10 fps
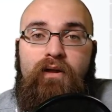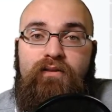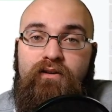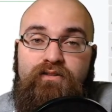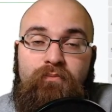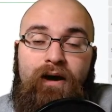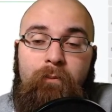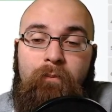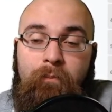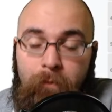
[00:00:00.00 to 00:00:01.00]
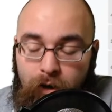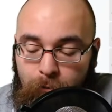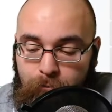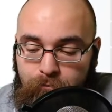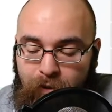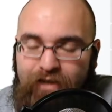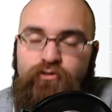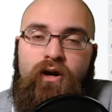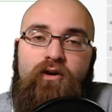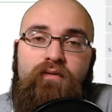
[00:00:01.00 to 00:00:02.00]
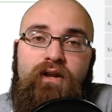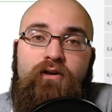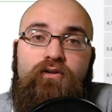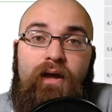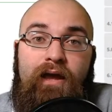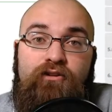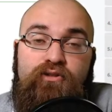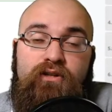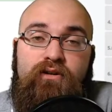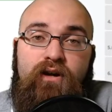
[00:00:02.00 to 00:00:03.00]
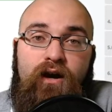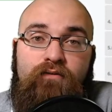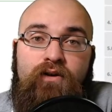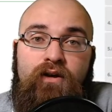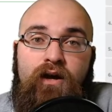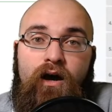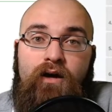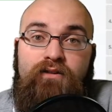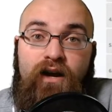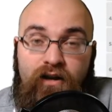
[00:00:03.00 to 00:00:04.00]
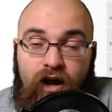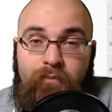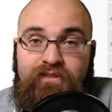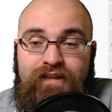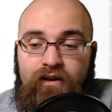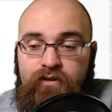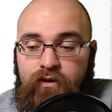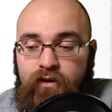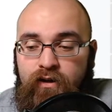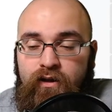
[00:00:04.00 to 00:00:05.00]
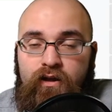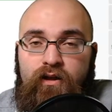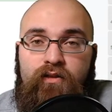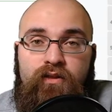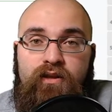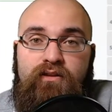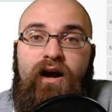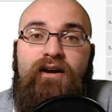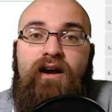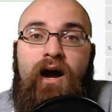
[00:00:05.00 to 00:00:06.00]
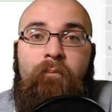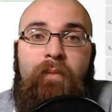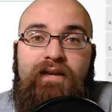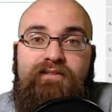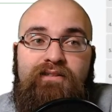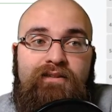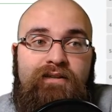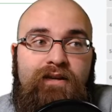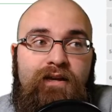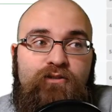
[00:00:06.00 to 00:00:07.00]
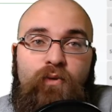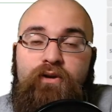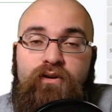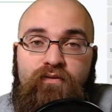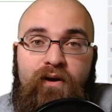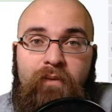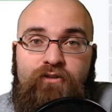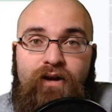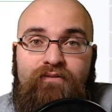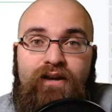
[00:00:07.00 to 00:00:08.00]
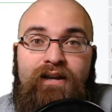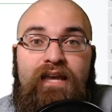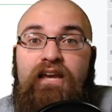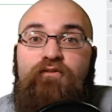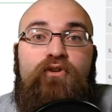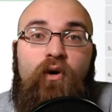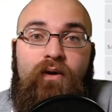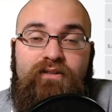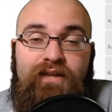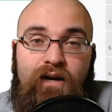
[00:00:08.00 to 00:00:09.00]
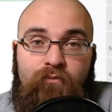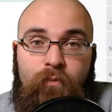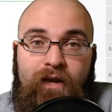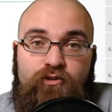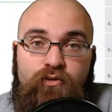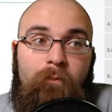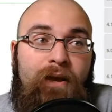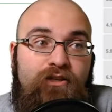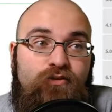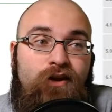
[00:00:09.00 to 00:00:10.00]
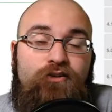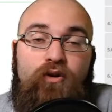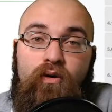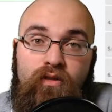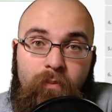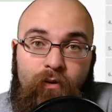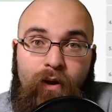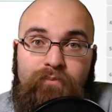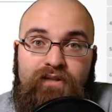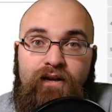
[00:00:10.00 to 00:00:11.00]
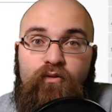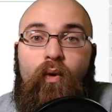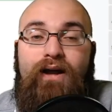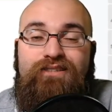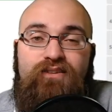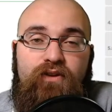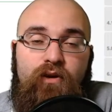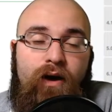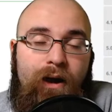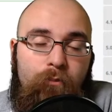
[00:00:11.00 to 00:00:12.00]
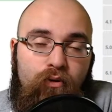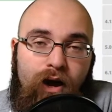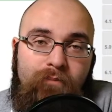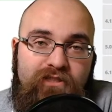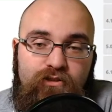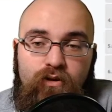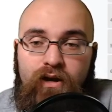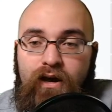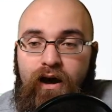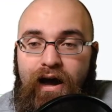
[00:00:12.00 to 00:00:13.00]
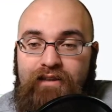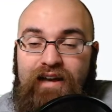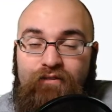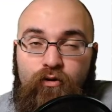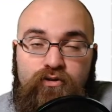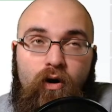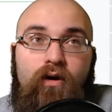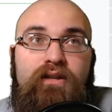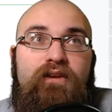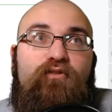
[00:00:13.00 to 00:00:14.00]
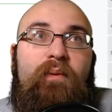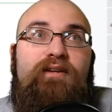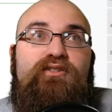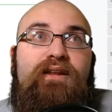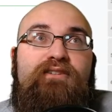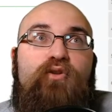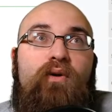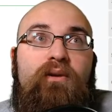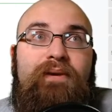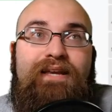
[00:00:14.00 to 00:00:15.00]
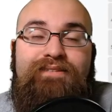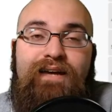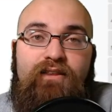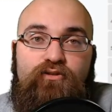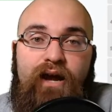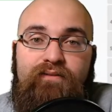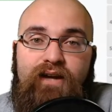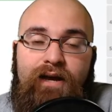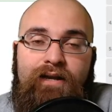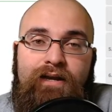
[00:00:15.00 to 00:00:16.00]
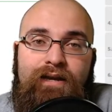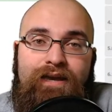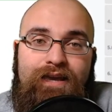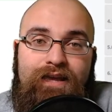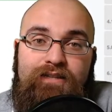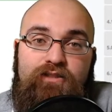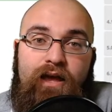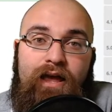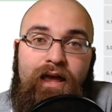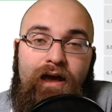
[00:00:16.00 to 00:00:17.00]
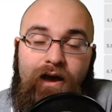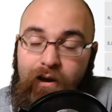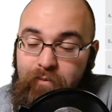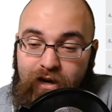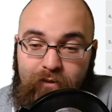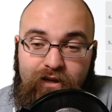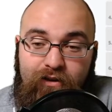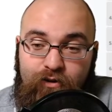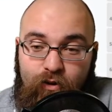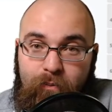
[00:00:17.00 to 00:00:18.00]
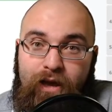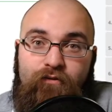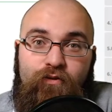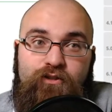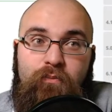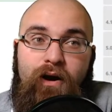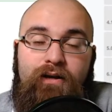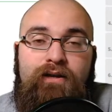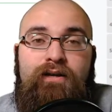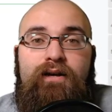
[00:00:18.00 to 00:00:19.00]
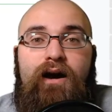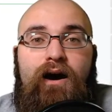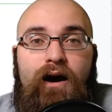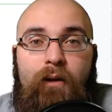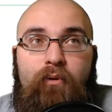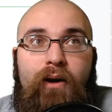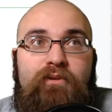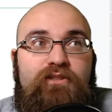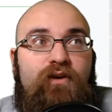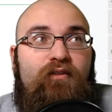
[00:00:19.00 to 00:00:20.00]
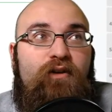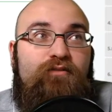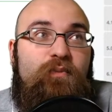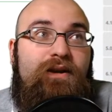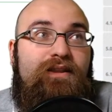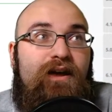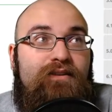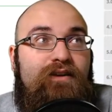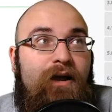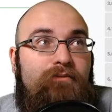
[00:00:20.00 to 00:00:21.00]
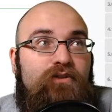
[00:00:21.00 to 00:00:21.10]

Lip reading: There's my Patreon over there. AndrewKiorkof.com is down there. The .com basically is where you can find my draft guide if you don't want to sign up for Patreon. Patreon, you go to the Pit website, watch the video. I promise you, I divulge all the information that is going to be inside the draft guide. It is, I'm telling you, a bang for its buck. I promise you, I've spent a lot of time.